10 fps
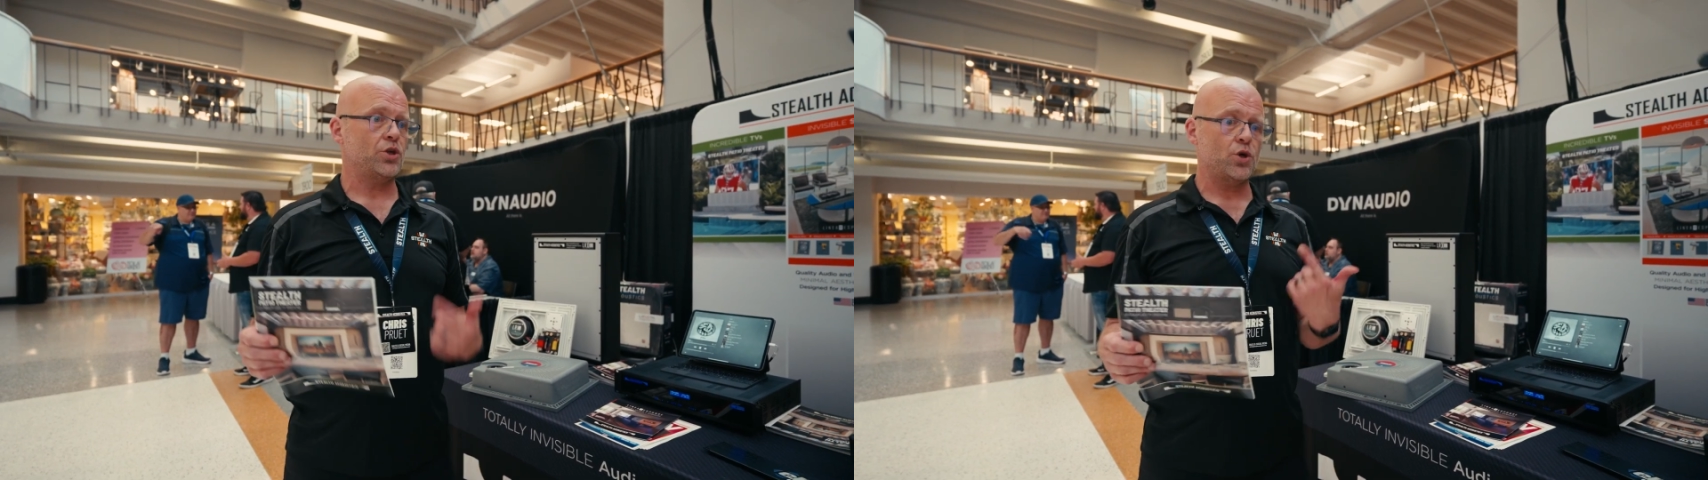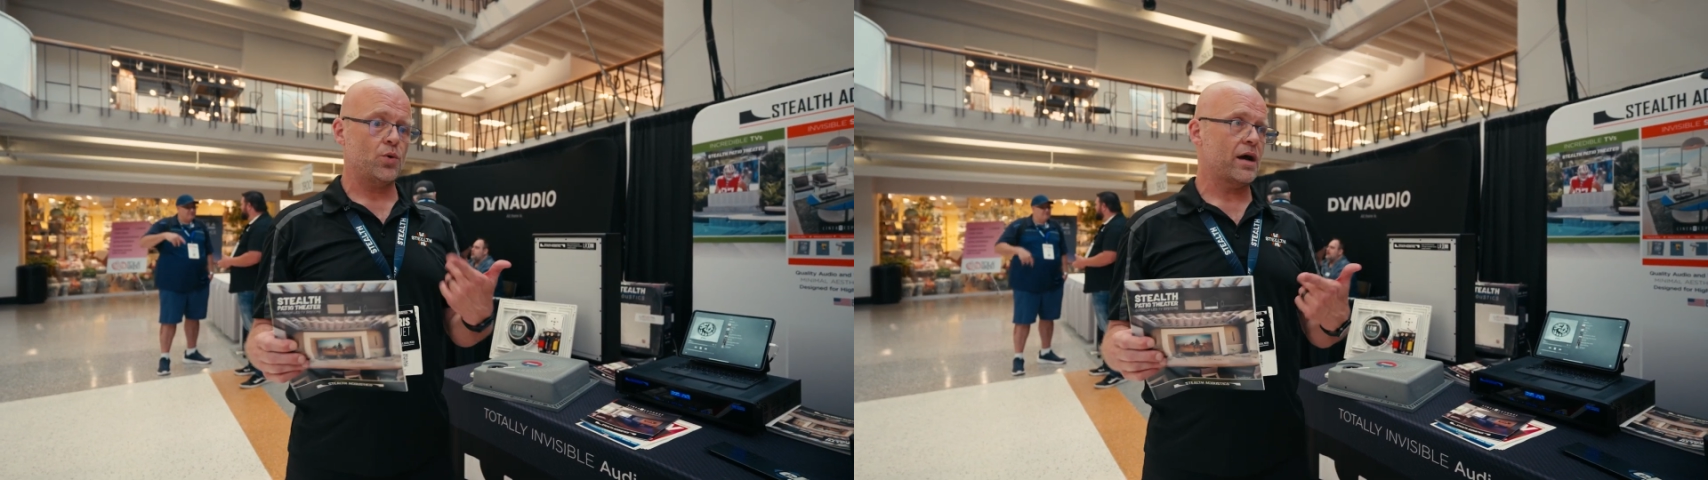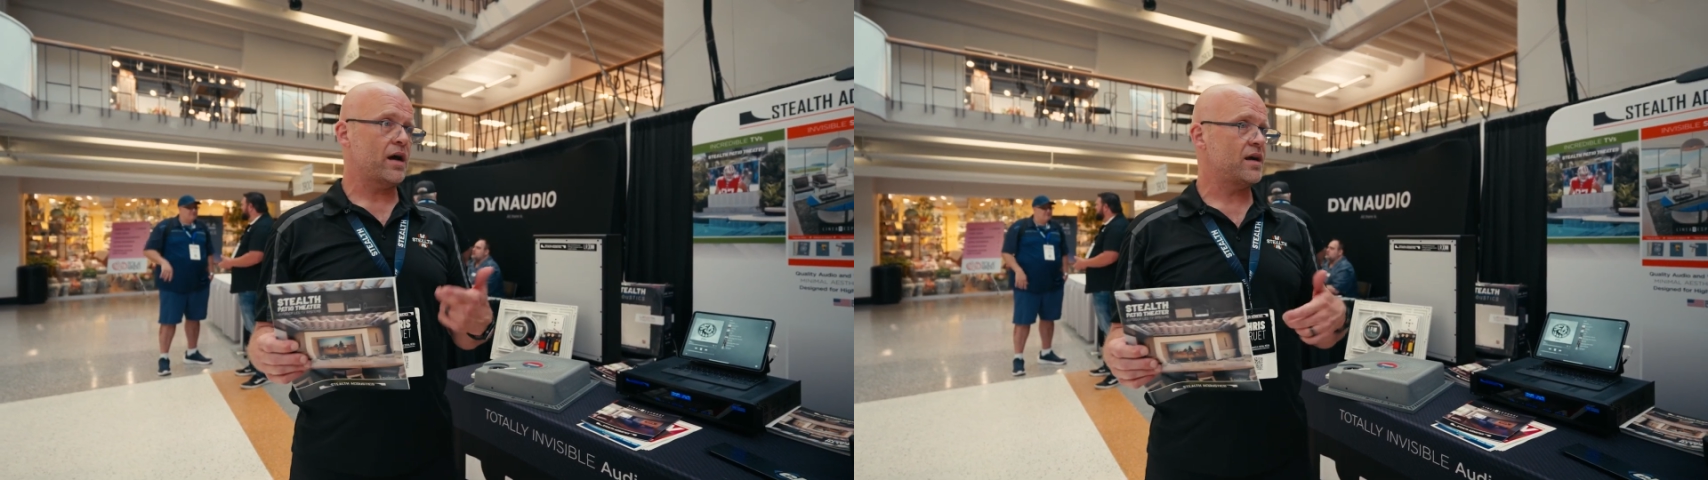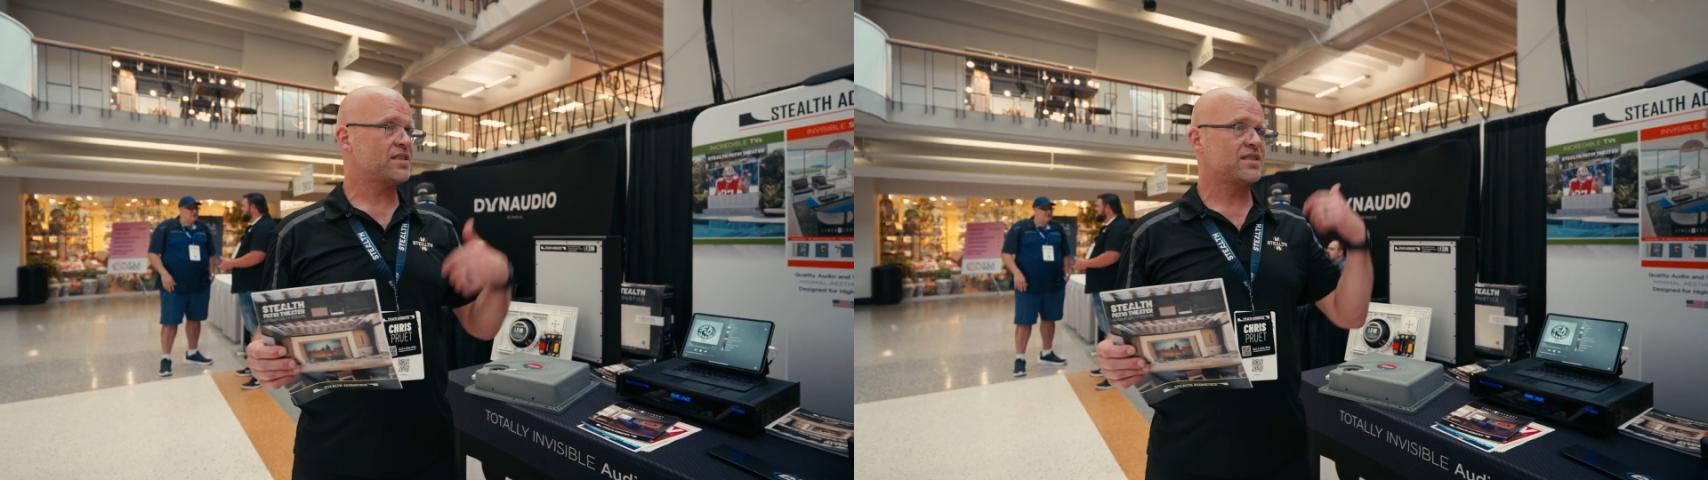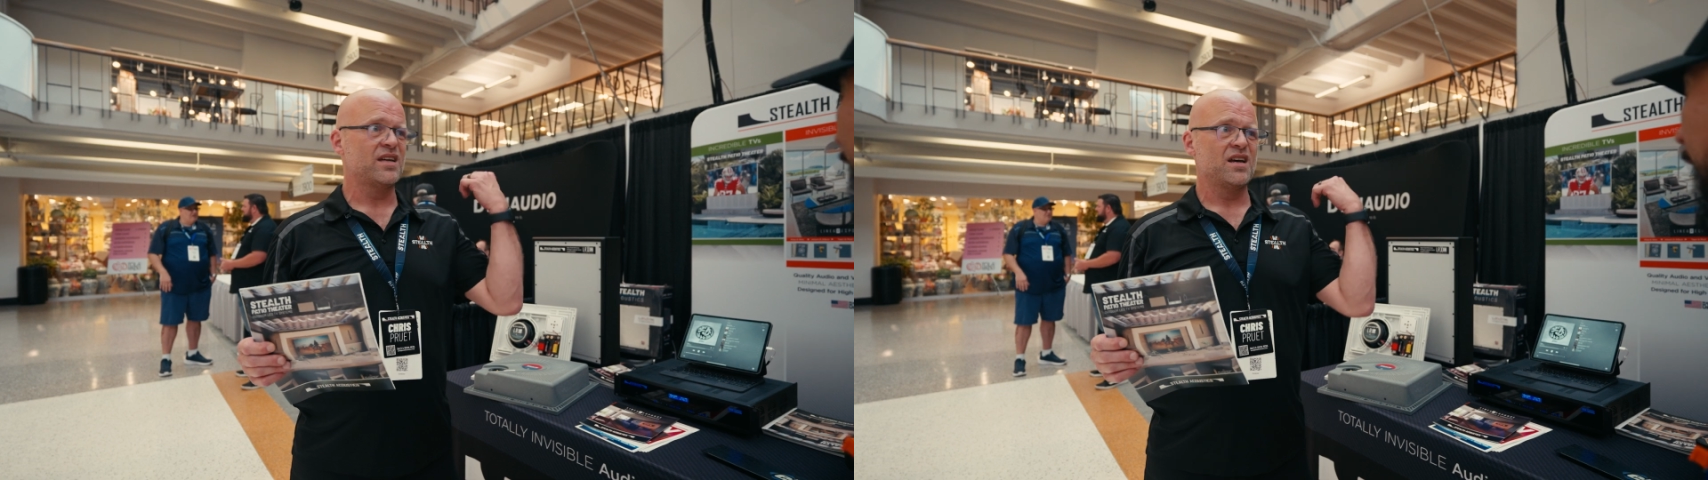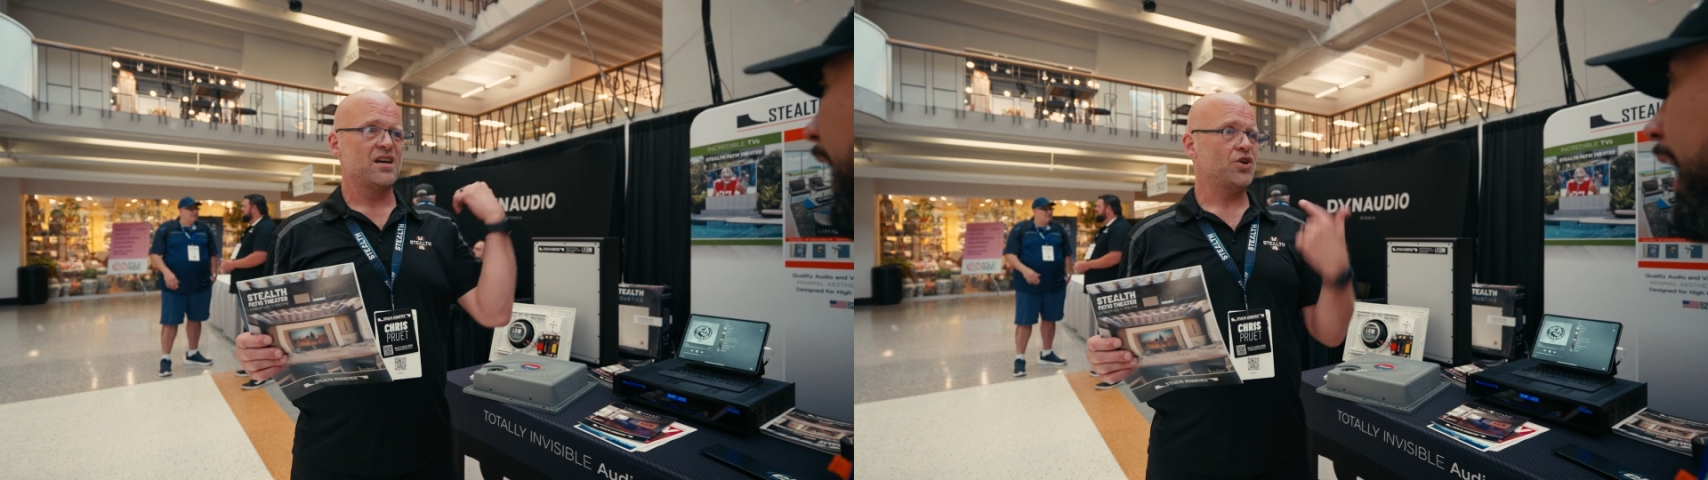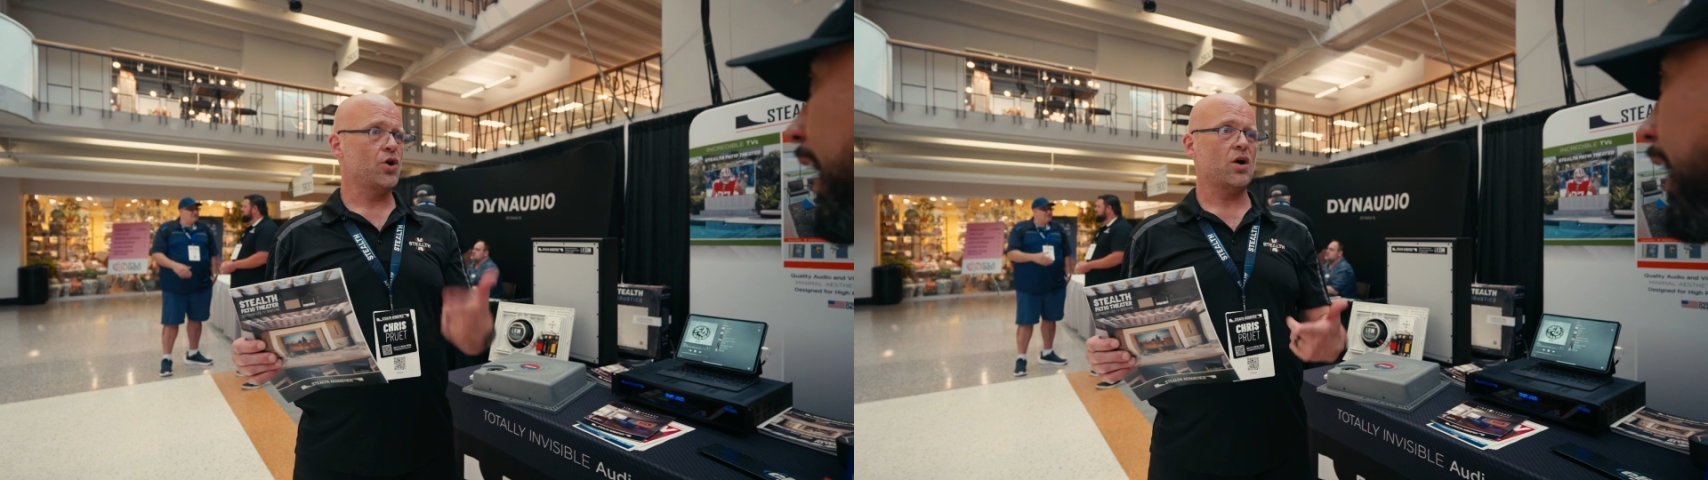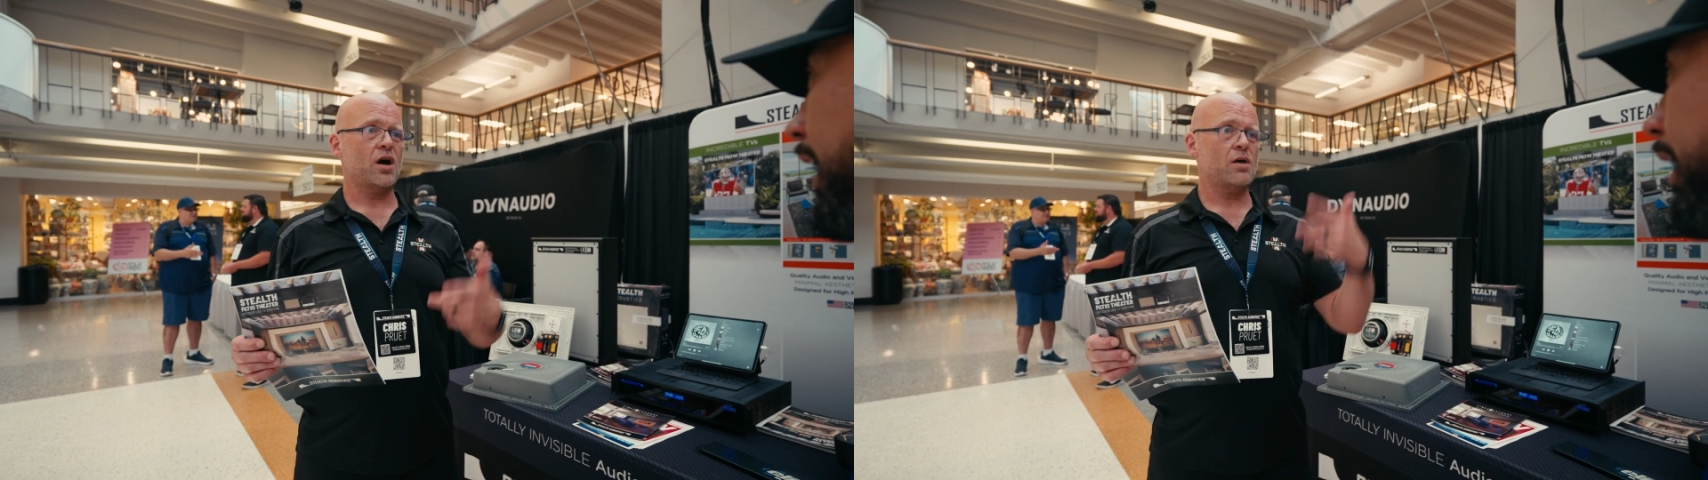US,
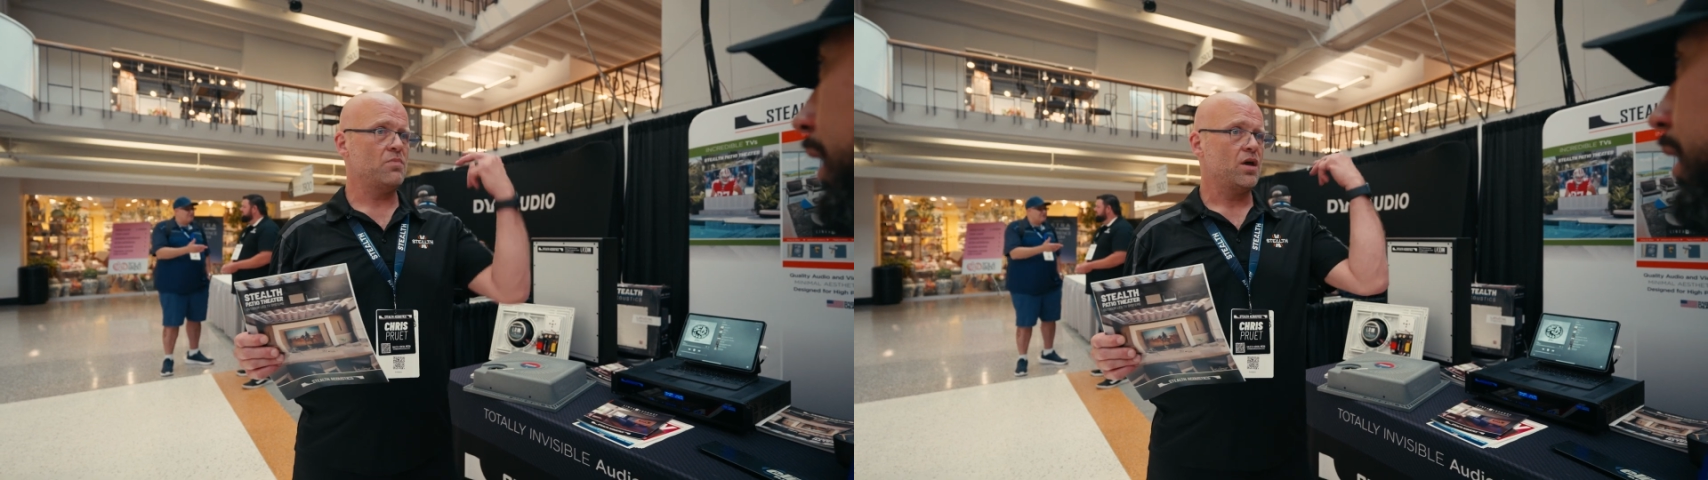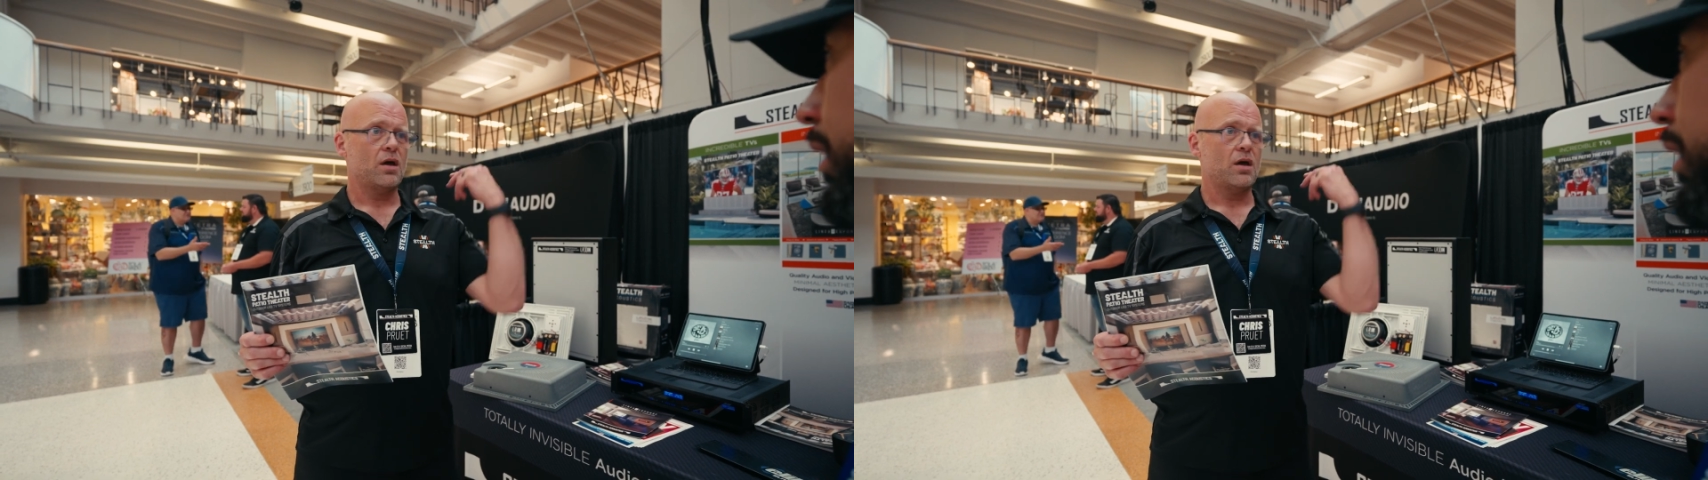Europe,